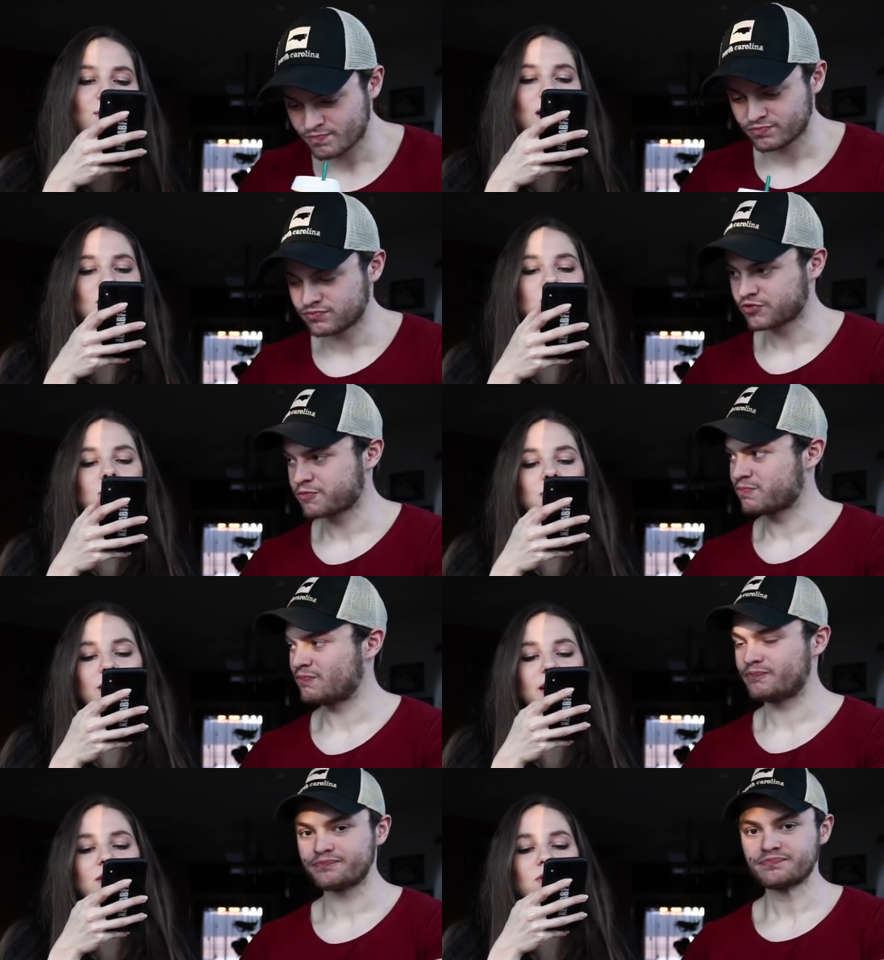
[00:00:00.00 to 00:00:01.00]
Speaker 1: Where would you
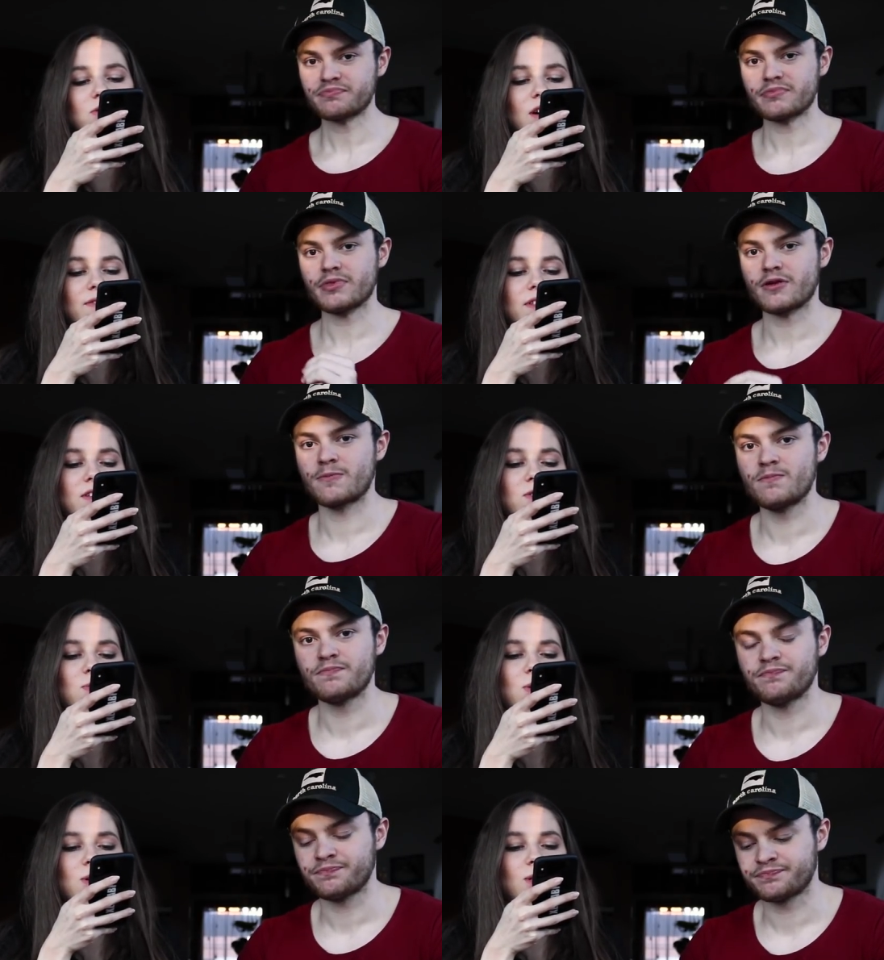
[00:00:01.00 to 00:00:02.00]
like to travel in
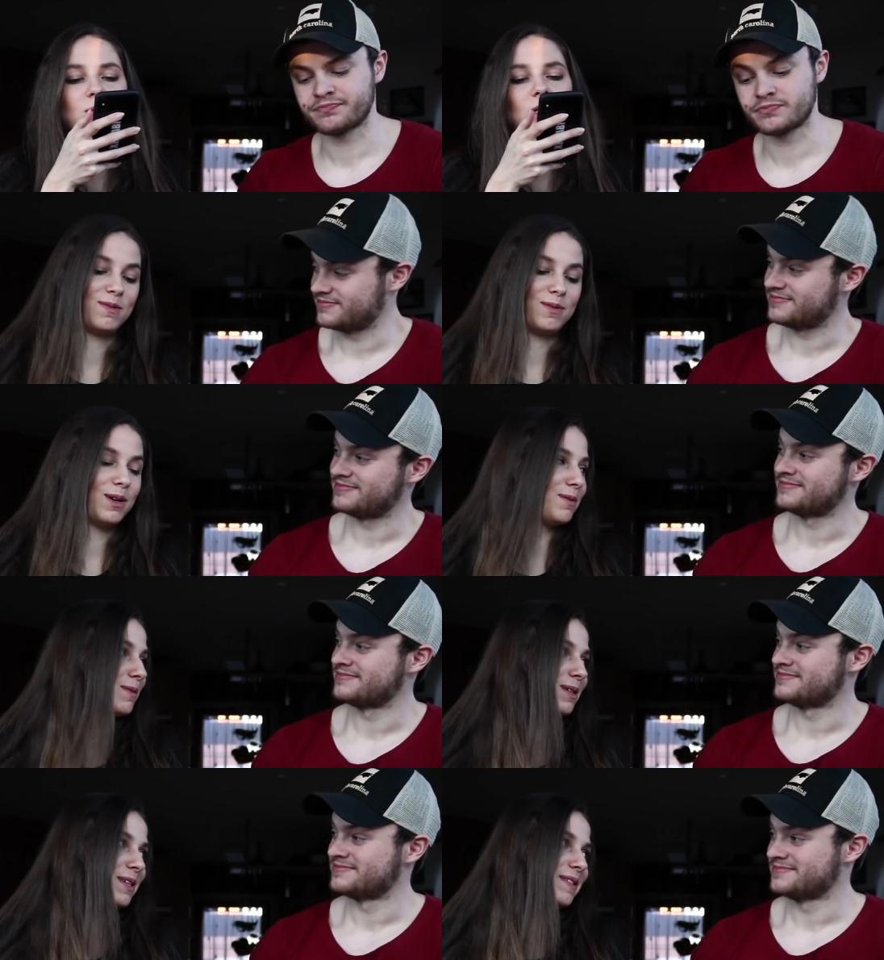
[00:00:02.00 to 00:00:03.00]
the world? What
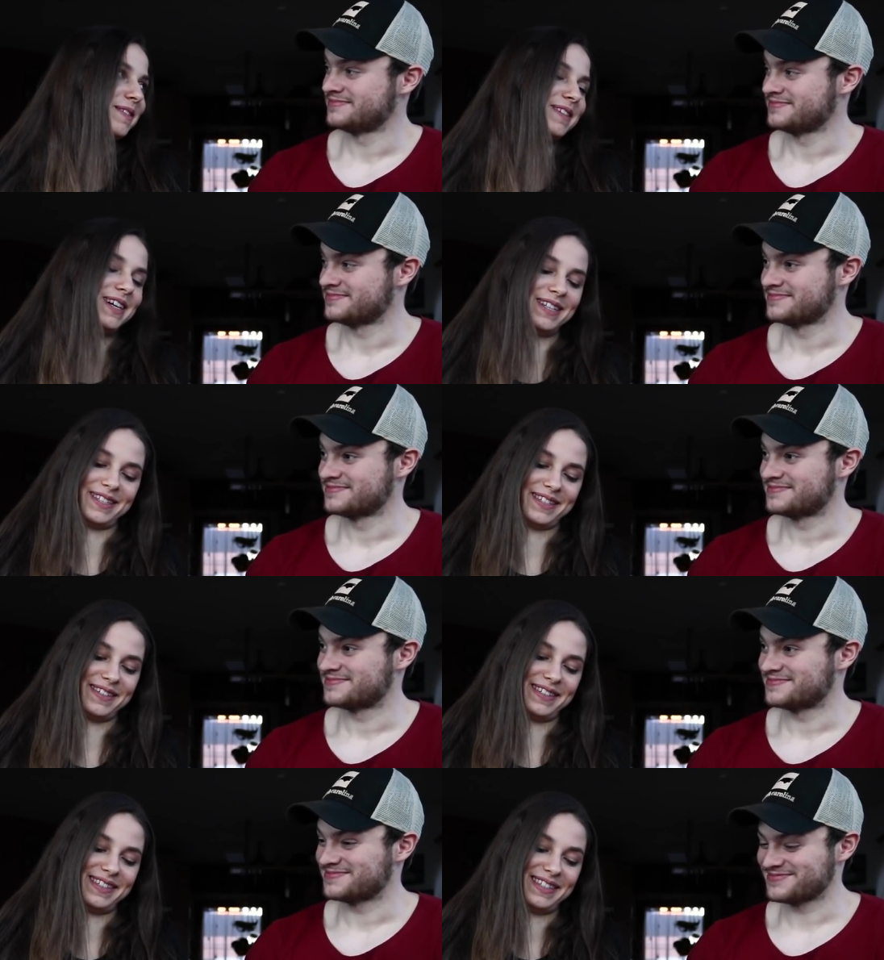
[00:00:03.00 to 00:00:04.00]
would you
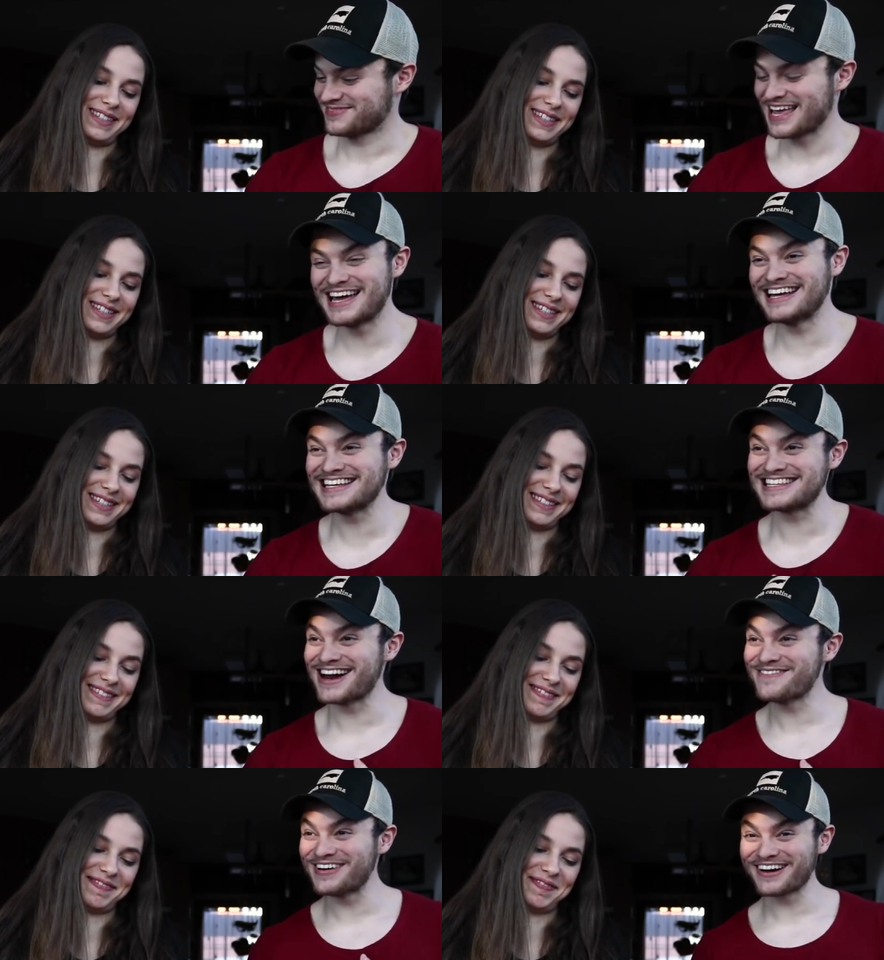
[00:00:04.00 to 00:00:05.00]
answer?
Speaker 2: It's
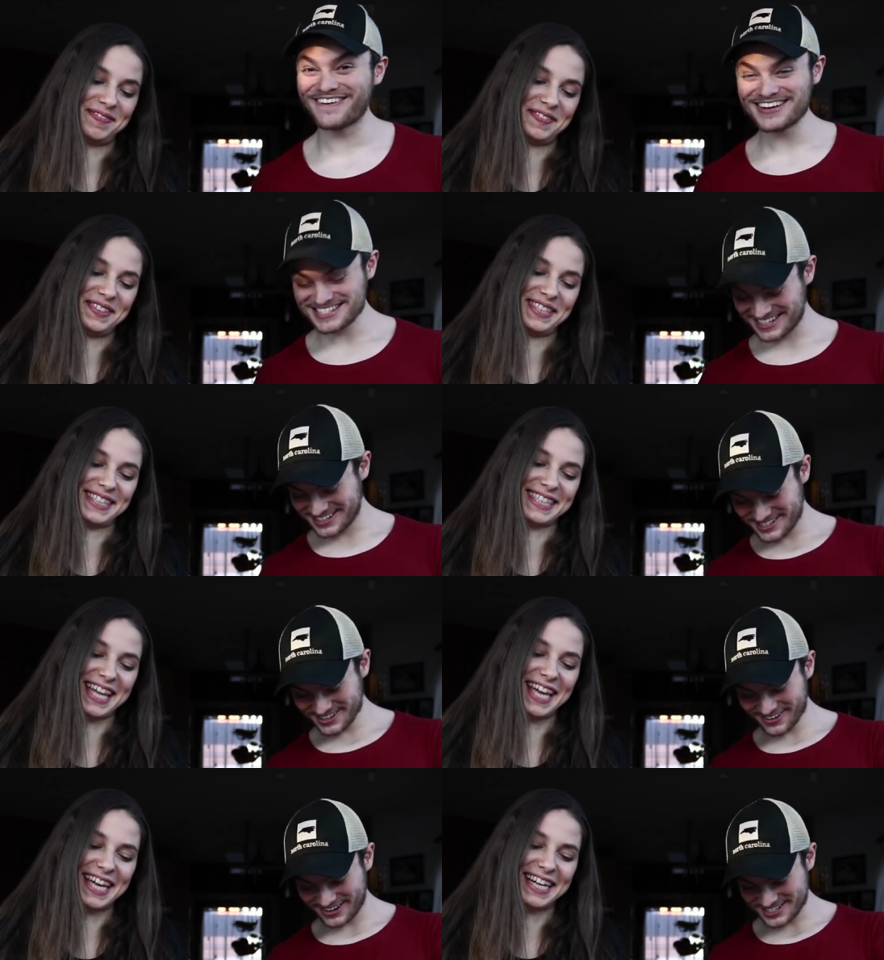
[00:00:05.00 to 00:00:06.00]
not my question. It's
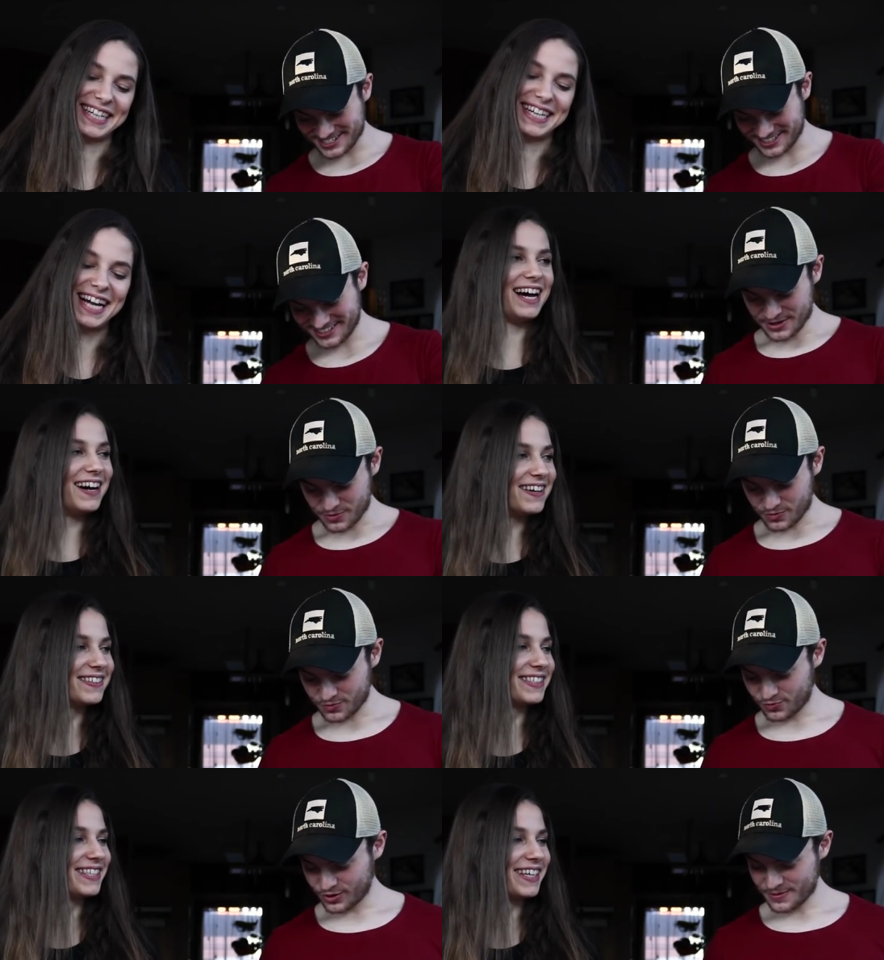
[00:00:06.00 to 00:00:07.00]
your question.
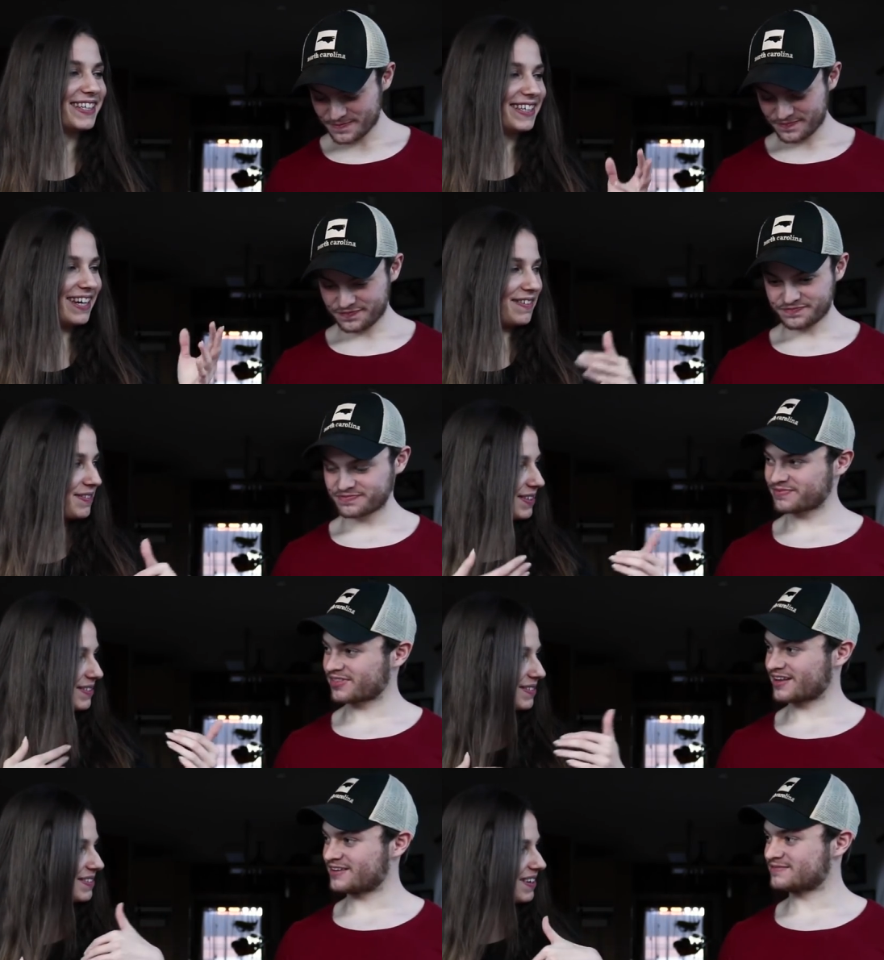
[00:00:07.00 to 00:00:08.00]
Speaker 1: Oh, so
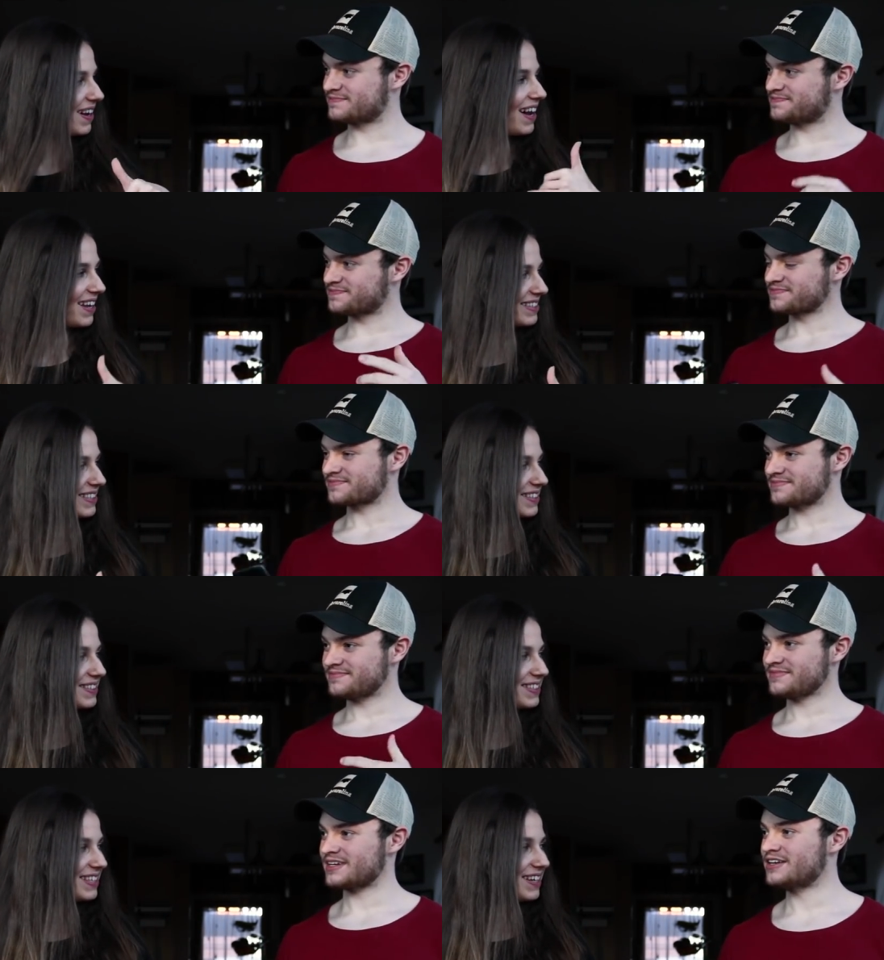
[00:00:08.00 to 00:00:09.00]
everyone
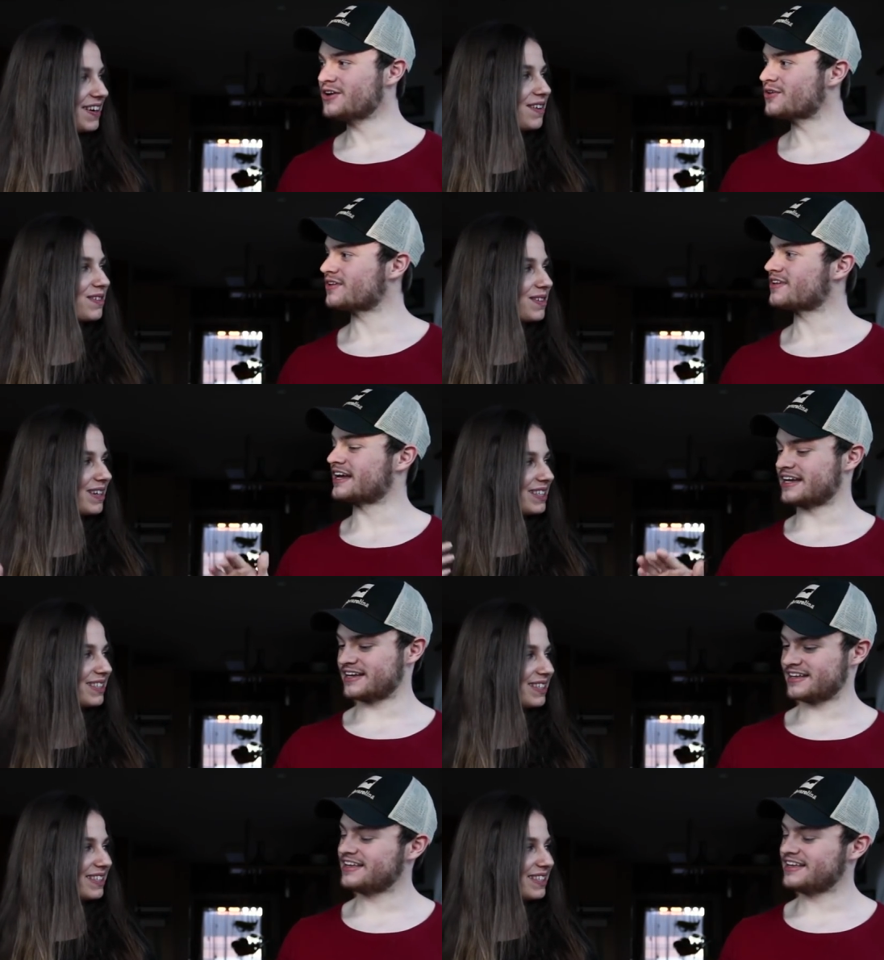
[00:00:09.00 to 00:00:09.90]
answers
Speaker 2: their own questions.